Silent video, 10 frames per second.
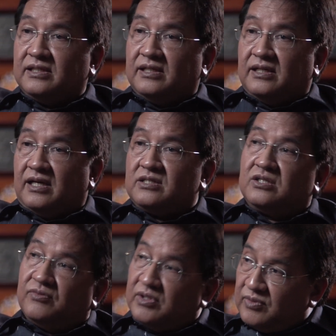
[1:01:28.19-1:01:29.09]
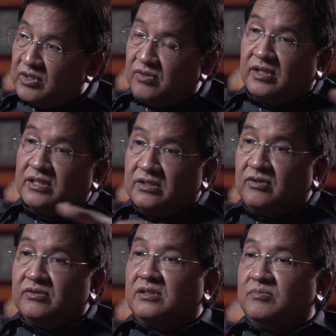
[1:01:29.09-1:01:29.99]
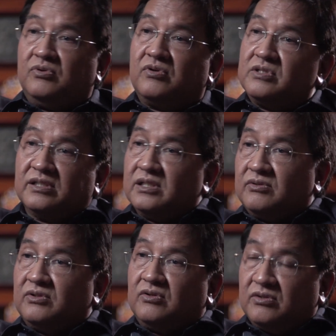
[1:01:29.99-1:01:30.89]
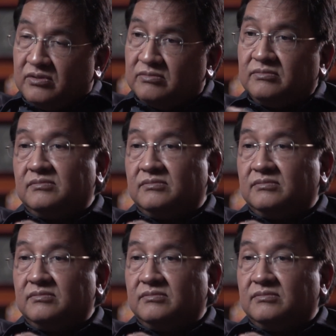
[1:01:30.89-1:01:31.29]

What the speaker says: And so when we collated all the reports and they were all